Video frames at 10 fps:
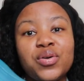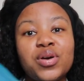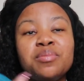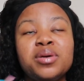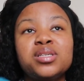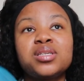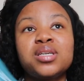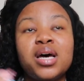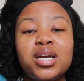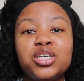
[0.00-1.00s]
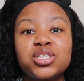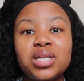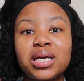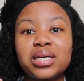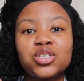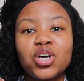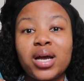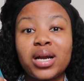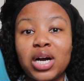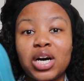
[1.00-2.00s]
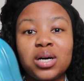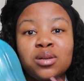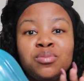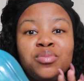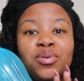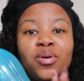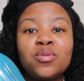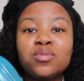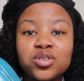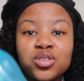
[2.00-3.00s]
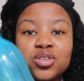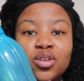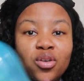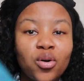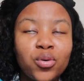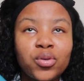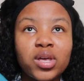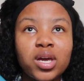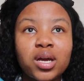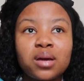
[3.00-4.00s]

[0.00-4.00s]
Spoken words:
It makes it, and I just like try and gulp almost the whole thing.